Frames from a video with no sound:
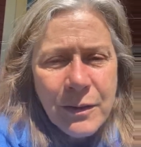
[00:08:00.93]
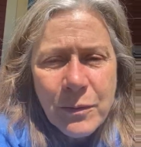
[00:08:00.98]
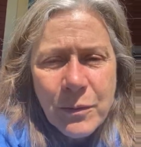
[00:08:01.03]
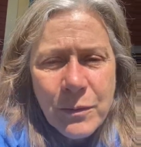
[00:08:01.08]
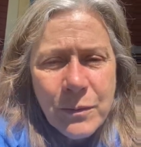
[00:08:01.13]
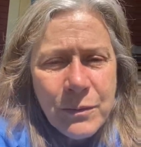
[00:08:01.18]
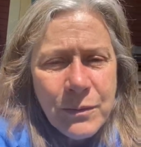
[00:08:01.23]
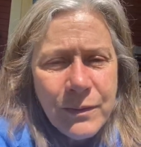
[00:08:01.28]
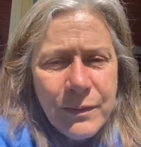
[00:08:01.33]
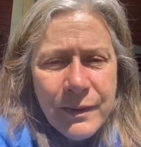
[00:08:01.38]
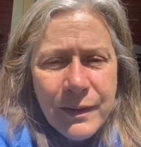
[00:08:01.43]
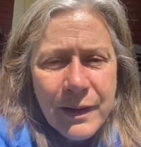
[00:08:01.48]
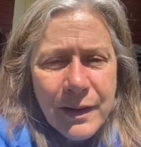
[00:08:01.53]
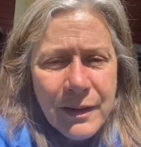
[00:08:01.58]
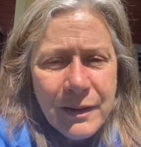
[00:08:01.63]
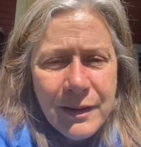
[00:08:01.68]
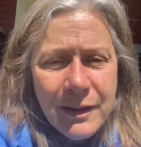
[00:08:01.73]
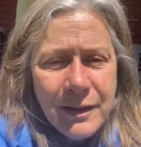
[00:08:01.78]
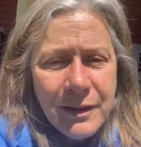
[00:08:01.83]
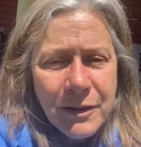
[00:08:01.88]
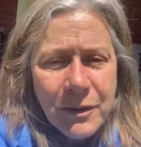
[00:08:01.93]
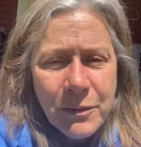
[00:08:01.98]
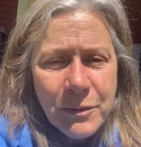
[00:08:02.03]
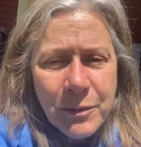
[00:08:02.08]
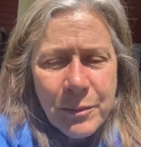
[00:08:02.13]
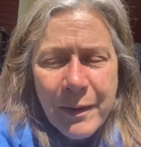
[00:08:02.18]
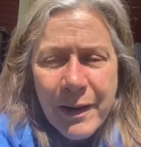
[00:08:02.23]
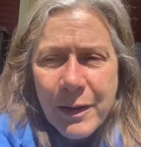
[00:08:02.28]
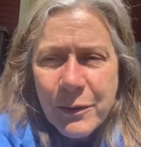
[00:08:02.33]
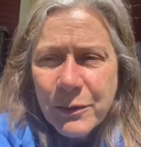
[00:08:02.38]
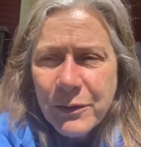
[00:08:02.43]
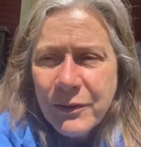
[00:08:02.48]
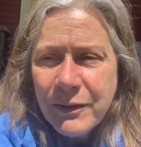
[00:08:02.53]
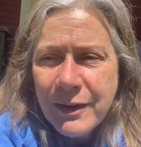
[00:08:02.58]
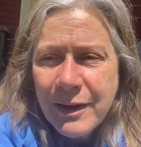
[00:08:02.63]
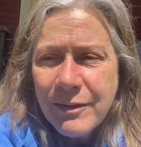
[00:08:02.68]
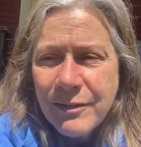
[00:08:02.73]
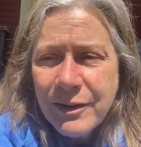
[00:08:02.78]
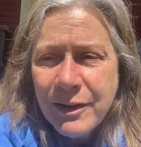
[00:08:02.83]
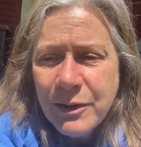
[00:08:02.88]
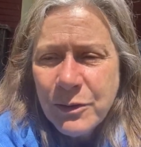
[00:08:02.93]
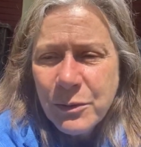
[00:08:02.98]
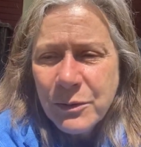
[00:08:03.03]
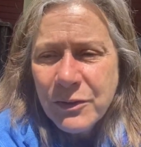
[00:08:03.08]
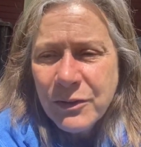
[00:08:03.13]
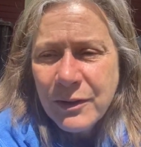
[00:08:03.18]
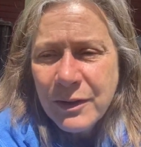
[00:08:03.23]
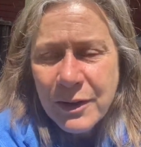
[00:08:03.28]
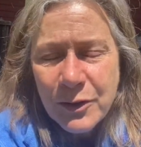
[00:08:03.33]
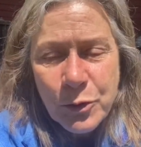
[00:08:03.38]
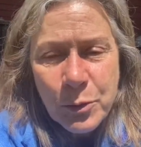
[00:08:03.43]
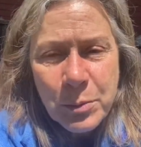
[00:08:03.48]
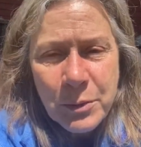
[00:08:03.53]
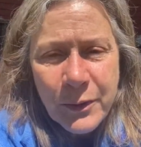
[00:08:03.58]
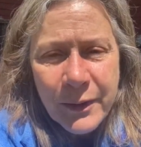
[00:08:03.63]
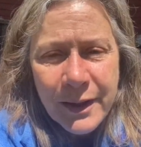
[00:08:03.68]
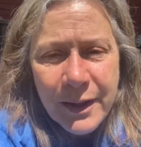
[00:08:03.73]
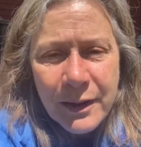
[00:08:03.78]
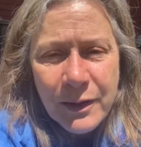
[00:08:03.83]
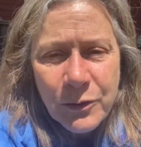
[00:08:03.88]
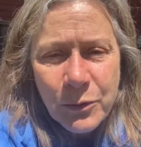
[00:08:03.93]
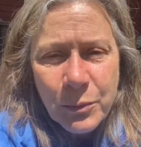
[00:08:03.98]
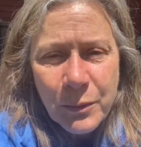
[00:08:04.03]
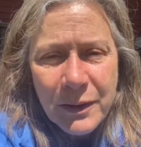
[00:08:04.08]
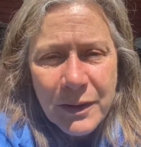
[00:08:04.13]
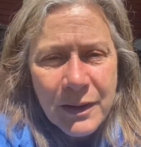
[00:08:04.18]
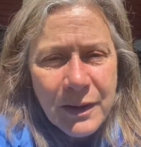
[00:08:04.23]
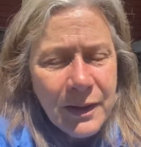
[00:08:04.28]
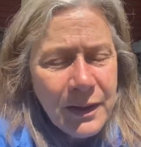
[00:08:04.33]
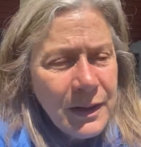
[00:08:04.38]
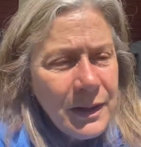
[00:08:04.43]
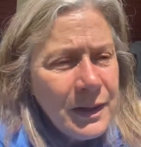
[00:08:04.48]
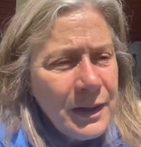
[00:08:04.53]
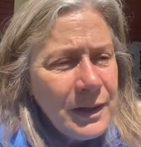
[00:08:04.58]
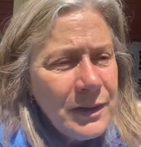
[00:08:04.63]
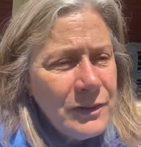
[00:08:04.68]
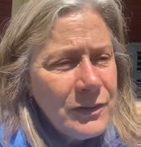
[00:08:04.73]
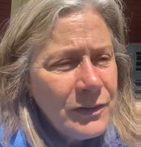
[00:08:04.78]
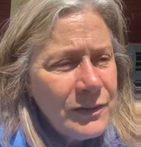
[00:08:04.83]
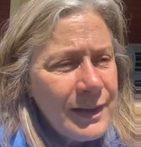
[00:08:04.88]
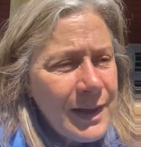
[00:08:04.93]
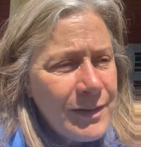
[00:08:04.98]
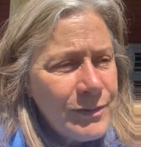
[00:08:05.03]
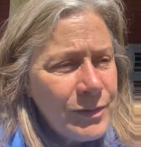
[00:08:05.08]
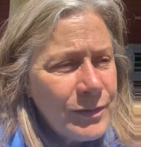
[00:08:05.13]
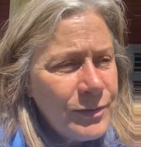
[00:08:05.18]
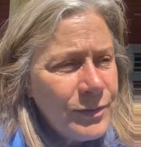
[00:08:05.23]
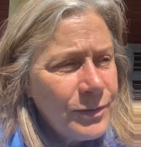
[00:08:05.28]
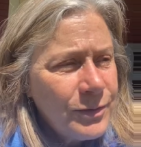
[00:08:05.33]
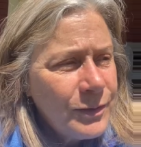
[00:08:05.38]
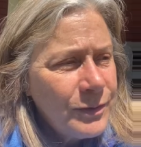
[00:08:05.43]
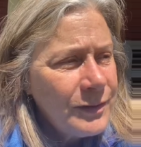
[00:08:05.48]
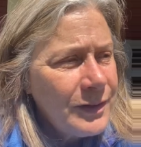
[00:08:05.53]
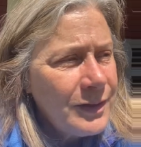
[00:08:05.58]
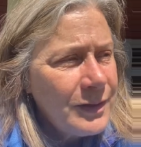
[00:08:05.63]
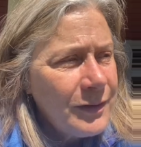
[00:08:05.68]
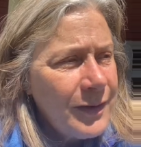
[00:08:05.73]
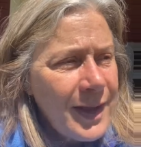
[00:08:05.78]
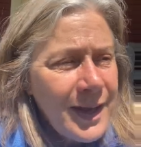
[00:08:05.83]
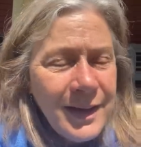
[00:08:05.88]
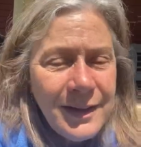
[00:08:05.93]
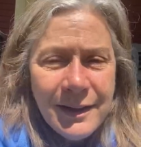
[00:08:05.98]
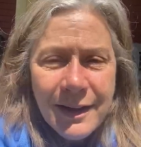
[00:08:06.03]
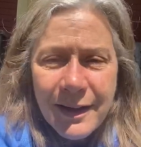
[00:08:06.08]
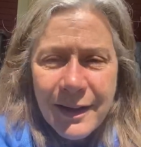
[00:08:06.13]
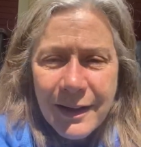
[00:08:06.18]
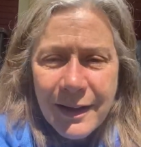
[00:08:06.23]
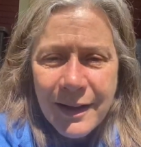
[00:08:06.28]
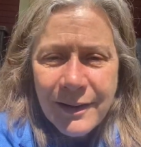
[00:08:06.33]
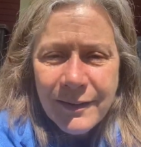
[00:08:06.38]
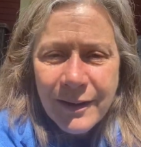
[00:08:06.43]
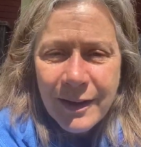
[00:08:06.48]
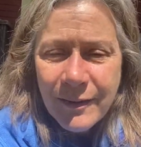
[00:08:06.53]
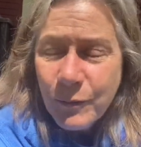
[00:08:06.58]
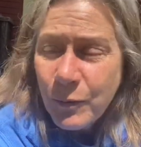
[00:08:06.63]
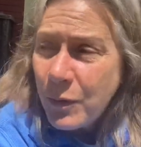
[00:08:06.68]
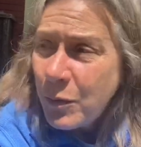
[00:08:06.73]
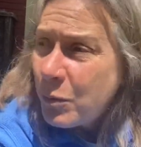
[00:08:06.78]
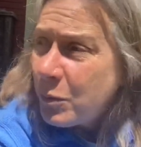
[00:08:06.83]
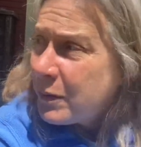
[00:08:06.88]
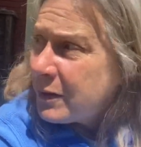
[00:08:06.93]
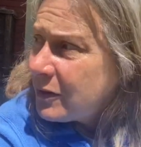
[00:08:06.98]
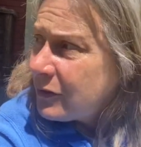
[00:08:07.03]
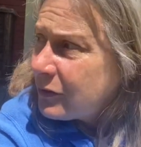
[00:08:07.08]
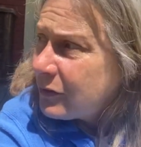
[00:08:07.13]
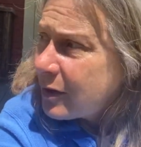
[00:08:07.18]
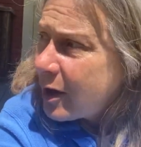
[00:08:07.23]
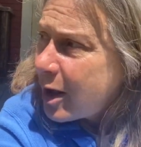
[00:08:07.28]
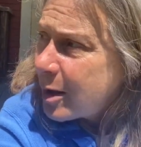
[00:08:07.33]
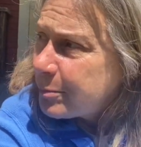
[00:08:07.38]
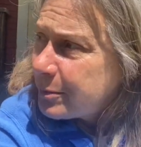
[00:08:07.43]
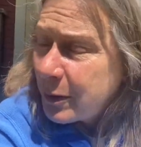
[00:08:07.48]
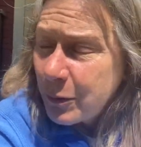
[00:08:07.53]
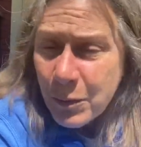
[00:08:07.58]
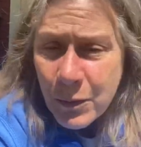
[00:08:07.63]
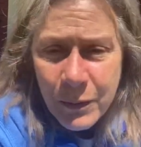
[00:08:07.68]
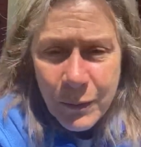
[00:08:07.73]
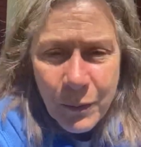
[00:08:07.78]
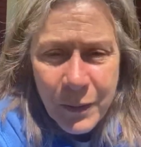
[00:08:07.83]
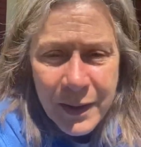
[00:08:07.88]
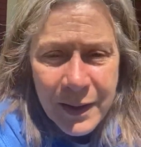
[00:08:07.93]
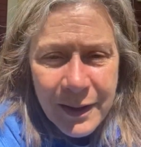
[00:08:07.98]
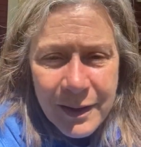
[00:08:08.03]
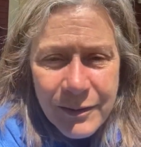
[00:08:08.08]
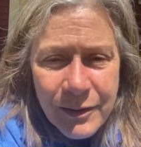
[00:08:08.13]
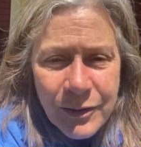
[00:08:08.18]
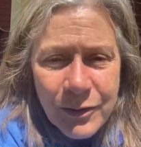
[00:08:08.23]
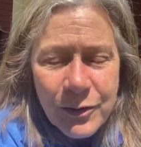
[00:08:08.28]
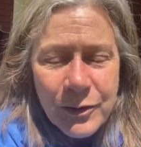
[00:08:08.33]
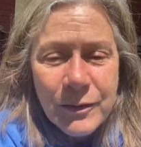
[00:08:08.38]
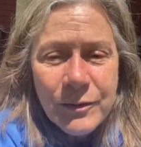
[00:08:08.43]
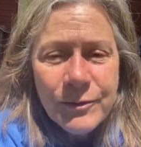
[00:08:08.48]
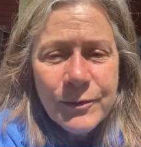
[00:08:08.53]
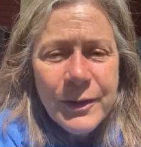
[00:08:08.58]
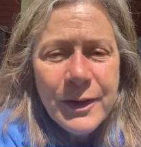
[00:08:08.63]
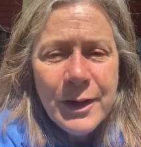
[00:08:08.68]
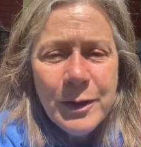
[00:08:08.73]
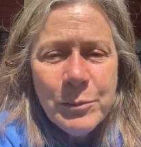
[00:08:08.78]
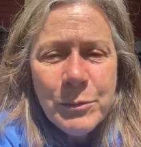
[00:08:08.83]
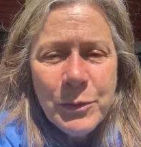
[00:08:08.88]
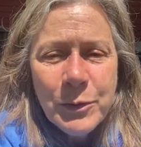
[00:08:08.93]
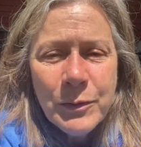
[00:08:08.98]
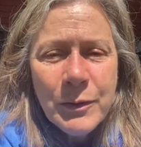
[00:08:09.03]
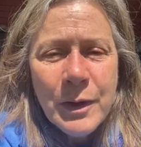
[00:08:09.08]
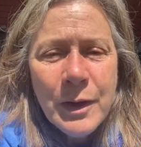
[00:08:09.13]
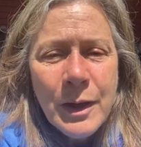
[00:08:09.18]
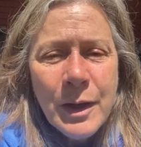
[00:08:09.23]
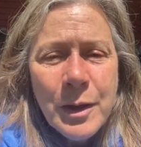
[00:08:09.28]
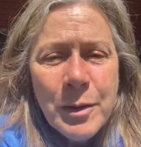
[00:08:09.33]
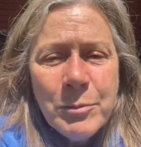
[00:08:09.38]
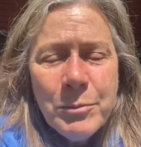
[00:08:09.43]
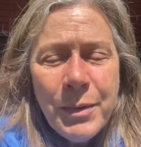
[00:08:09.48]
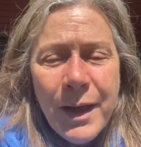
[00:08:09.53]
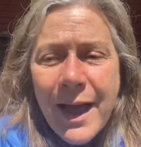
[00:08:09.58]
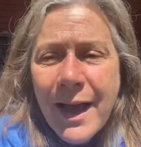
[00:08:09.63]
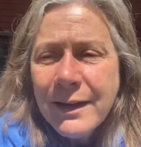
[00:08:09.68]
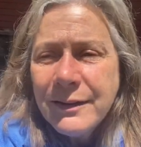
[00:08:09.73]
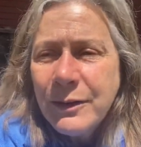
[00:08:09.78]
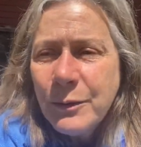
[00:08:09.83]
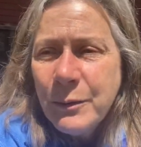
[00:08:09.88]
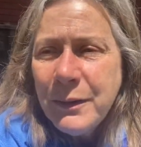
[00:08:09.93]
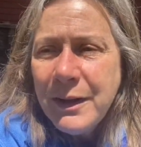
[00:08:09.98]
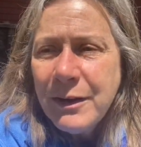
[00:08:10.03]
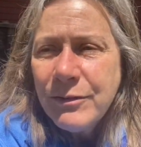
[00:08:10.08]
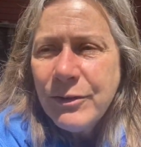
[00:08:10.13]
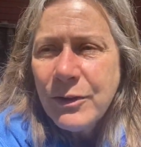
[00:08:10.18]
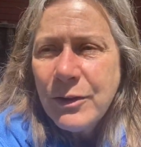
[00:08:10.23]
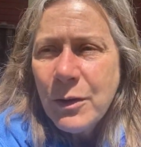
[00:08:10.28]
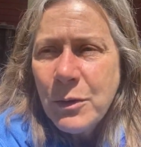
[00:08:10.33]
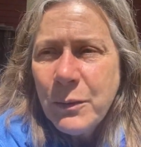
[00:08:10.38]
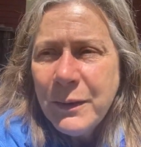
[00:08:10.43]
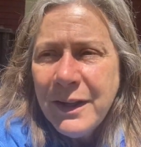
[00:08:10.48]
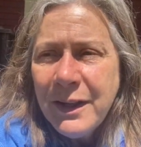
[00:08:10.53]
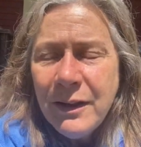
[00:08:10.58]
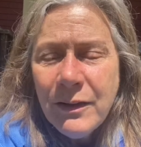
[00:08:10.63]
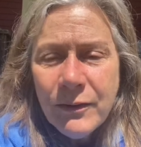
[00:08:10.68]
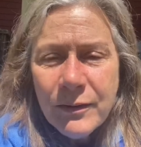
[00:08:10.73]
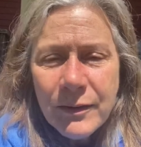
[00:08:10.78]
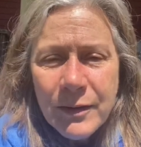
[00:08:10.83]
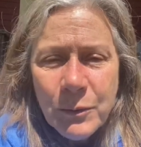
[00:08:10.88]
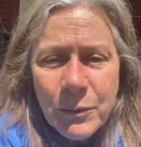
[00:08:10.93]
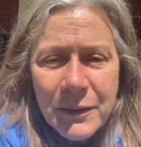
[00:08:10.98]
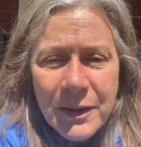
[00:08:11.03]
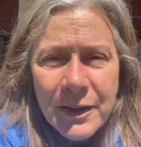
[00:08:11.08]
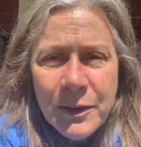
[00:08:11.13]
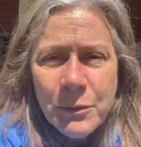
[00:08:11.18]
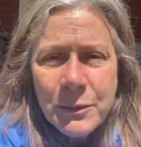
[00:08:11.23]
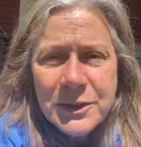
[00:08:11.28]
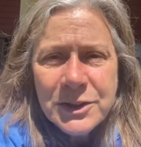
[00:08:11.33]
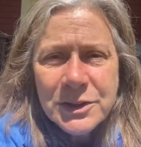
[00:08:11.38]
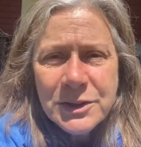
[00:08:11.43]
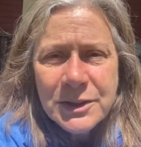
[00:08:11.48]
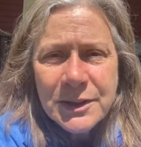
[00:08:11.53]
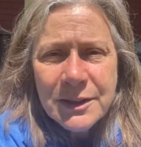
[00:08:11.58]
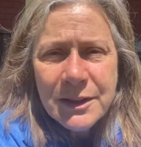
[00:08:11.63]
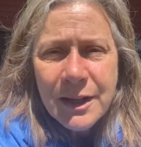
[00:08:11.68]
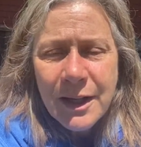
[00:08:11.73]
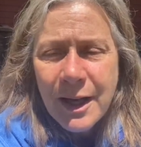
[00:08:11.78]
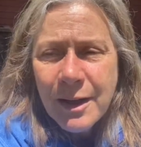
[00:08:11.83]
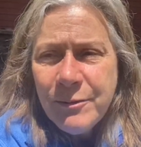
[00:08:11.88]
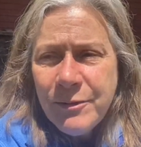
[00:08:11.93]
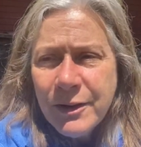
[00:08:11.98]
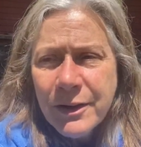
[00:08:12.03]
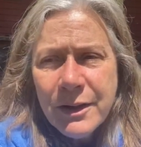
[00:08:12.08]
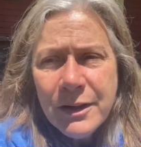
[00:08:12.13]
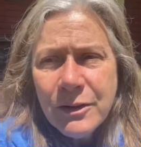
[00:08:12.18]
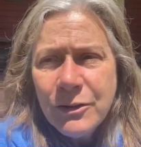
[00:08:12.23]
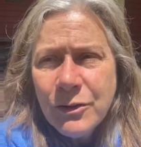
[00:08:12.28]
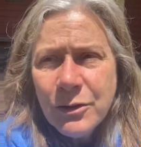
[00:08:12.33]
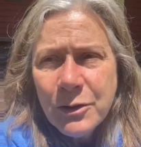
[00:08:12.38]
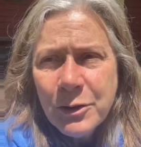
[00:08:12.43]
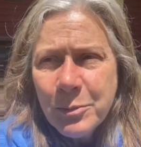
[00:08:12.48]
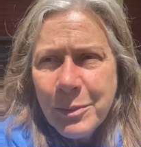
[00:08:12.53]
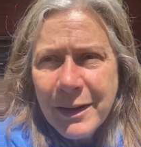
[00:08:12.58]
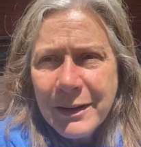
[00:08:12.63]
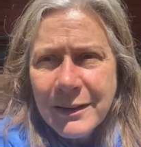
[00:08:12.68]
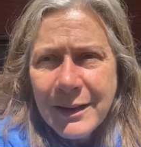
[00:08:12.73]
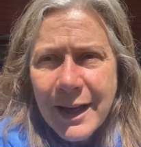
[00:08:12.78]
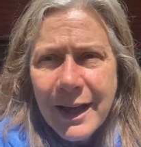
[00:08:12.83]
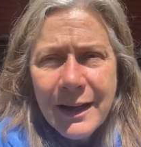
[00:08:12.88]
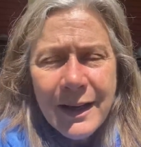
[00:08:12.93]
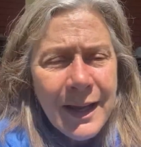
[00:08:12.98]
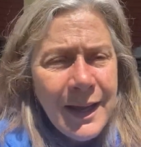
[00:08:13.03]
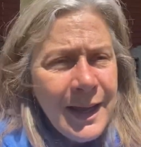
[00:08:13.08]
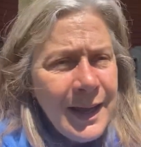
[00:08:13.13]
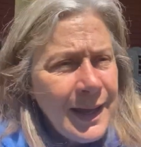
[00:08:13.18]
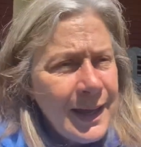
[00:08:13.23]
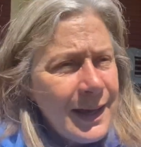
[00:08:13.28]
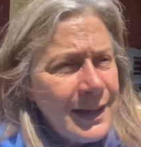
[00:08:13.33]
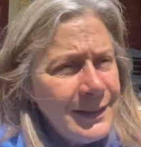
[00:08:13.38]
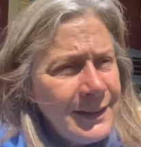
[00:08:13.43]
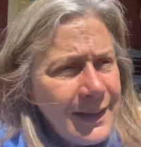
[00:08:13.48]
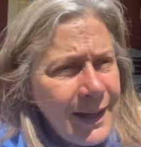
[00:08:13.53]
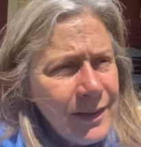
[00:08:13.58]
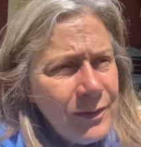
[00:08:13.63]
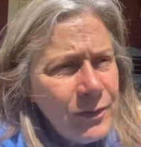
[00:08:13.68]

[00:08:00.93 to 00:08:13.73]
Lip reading: the powers that have an interest in exploiting us will just have a heyday, and they won't want to stop. They won't want to give us the freedoms back that we have so easily relinquished. And I'm very concerned about that. And